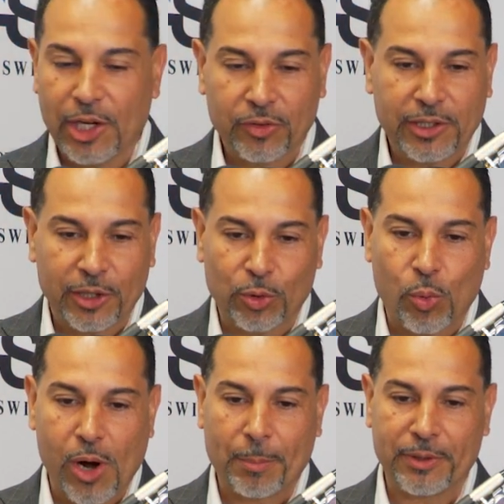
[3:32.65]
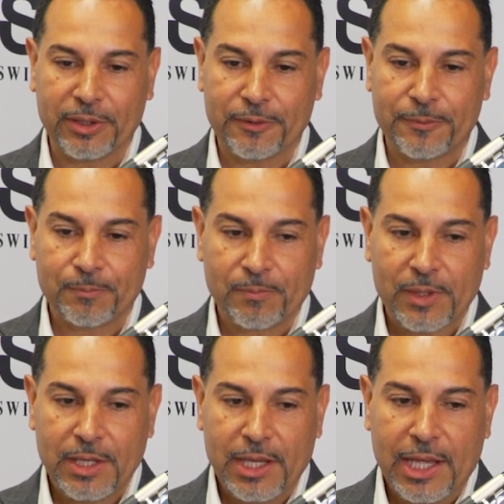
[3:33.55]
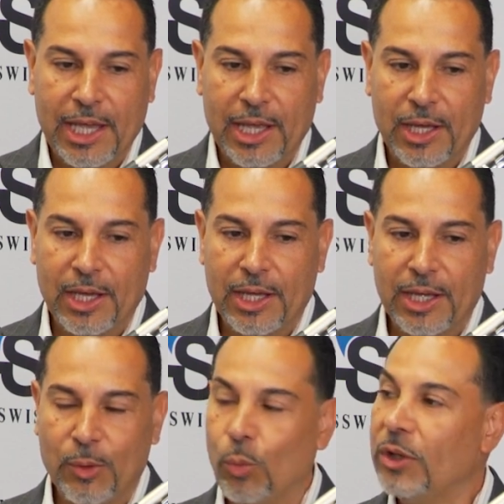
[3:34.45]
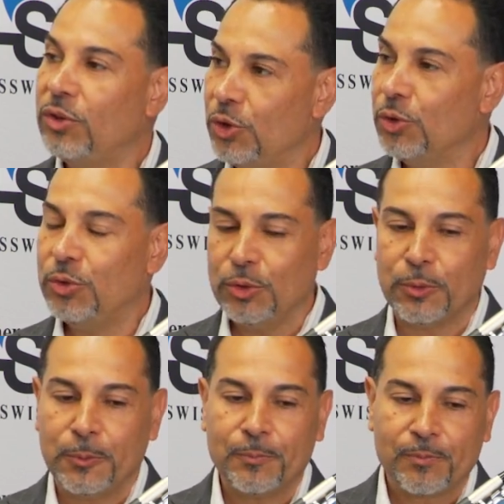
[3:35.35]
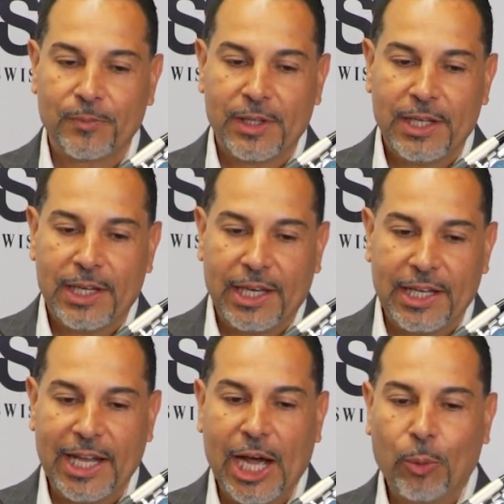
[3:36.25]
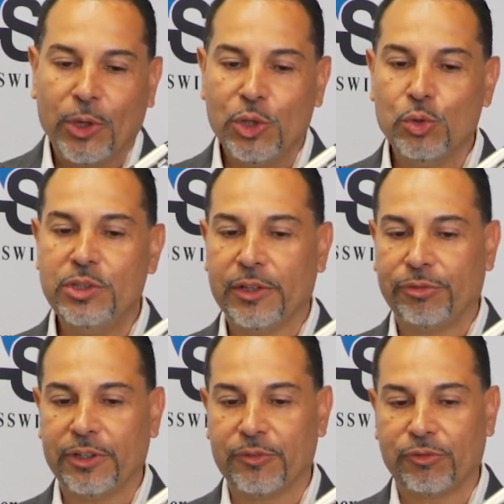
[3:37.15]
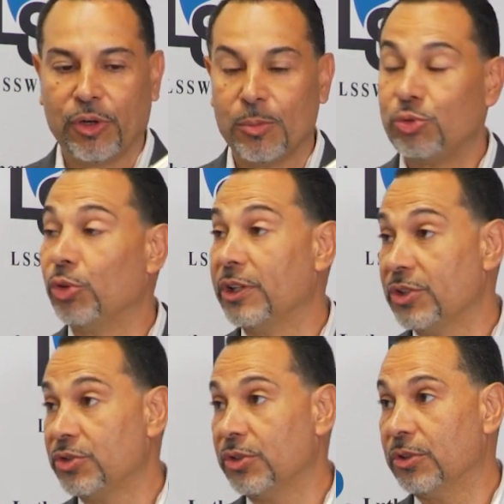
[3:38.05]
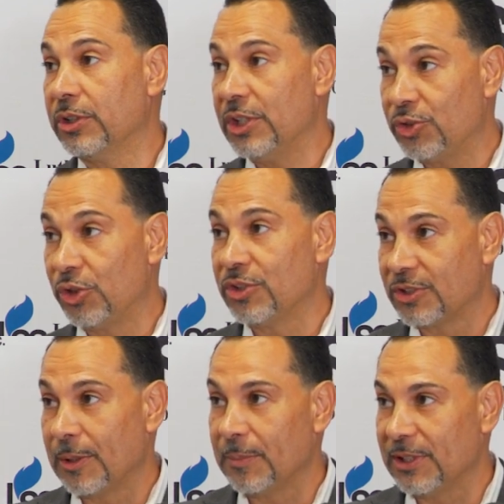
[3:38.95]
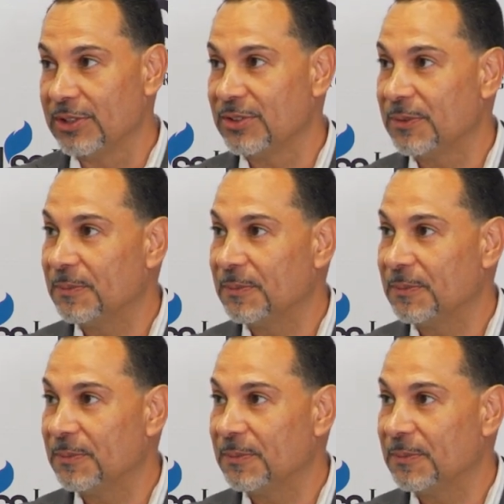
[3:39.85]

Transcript: Healthcare Cooperative. What do you do, and how are you different from traditional insurance companies?